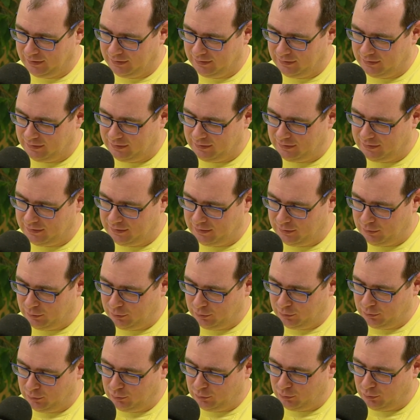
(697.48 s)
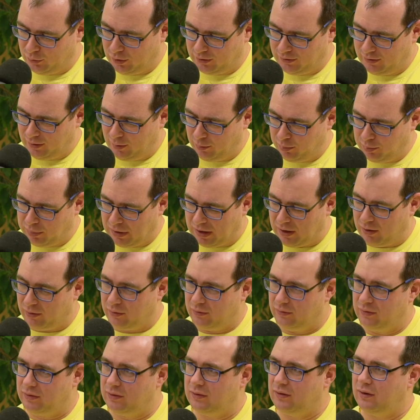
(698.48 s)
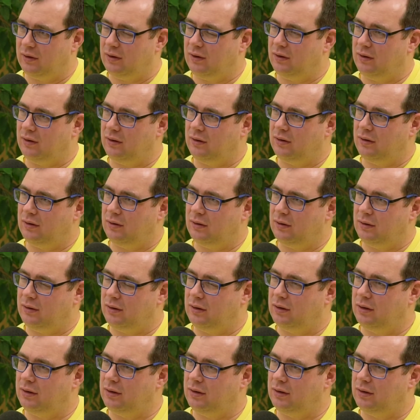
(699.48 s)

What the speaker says: So what about the